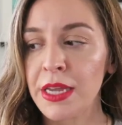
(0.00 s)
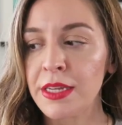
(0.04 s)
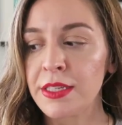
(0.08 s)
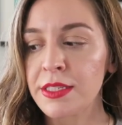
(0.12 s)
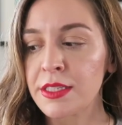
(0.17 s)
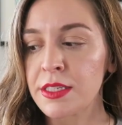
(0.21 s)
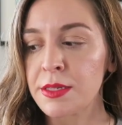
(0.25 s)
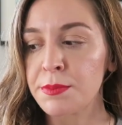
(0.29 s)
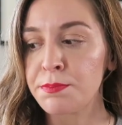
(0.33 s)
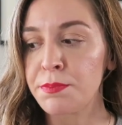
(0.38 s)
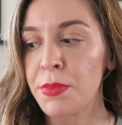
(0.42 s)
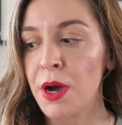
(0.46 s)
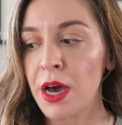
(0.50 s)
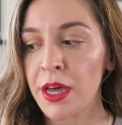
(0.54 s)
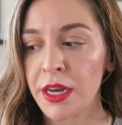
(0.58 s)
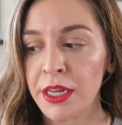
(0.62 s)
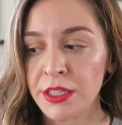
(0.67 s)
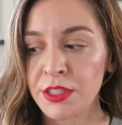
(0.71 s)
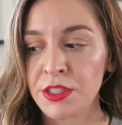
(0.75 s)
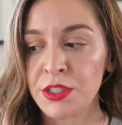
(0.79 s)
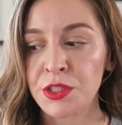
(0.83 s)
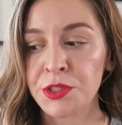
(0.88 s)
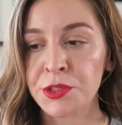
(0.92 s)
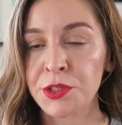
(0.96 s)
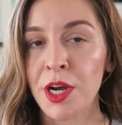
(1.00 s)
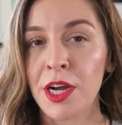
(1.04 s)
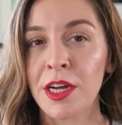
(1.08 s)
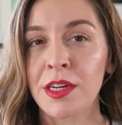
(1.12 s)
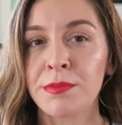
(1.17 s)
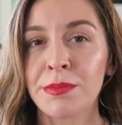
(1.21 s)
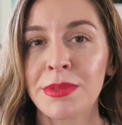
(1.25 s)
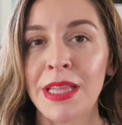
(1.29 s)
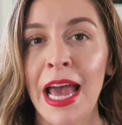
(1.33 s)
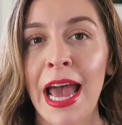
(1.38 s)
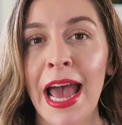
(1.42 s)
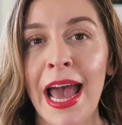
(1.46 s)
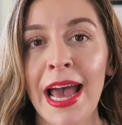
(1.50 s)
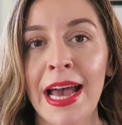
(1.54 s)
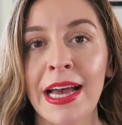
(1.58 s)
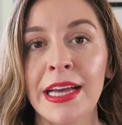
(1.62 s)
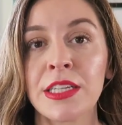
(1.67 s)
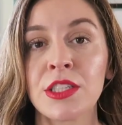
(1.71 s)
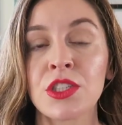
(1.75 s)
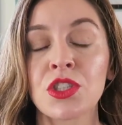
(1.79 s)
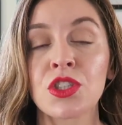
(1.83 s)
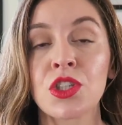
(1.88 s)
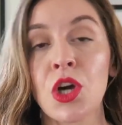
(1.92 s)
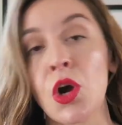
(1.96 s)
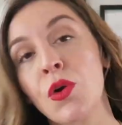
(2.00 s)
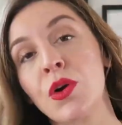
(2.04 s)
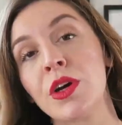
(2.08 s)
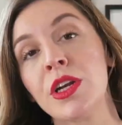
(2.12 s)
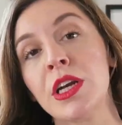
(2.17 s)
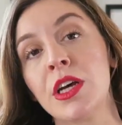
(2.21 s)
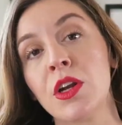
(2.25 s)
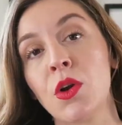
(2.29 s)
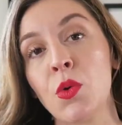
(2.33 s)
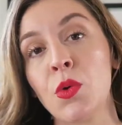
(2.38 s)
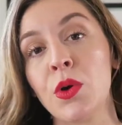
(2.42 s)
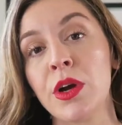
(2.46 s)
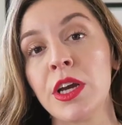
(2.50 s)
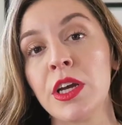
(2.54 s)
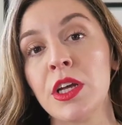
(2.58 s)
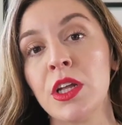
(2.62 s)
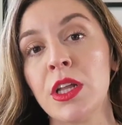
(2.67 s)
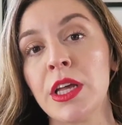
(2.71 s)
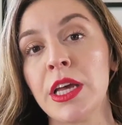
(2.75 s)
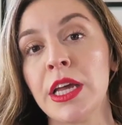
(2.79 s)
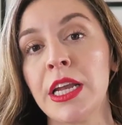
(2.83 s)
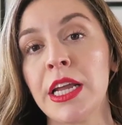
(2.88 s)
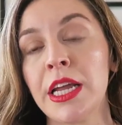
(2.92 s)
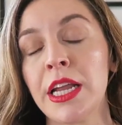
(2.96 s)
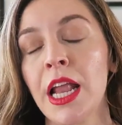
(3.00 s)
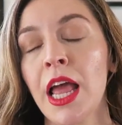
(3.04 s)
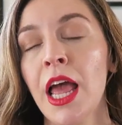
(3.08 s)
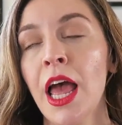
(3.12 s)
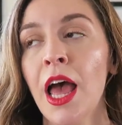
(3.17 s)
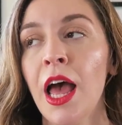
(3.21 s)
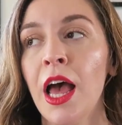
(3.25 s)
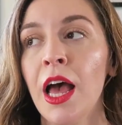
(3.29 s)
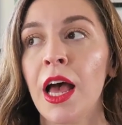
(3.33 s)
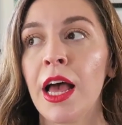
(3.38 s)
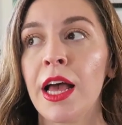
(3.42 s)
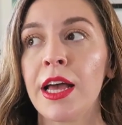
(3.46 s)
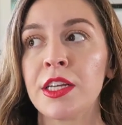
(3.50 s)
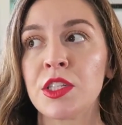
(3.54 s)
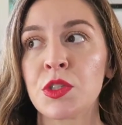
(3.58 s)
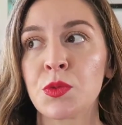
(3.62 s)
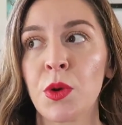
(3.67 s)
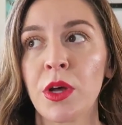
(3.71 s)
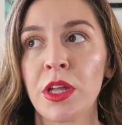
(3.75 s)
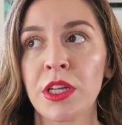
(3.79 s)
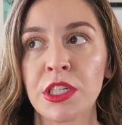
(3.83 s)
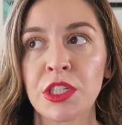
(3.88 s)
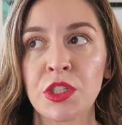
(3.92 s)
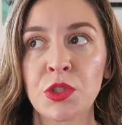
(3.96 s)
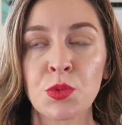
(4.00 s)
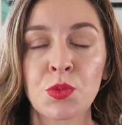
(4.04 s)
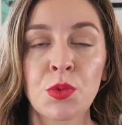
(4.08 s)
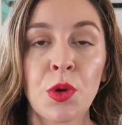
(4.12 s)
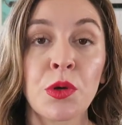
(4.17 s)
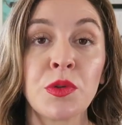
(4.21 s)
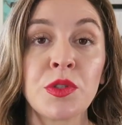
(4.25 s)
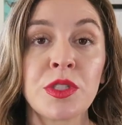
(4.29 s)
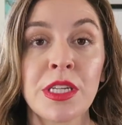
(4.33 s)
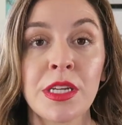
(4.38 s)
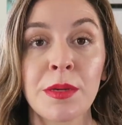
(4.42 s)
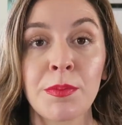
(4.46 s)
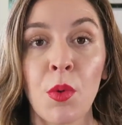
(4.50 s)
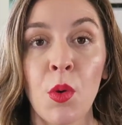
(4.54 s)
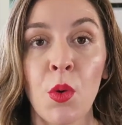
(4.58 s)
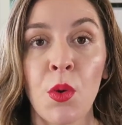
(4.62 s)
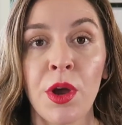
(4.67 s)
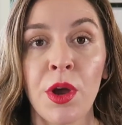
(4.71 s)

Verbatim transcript: based body scrub that has coconut oil in it as well as rosehip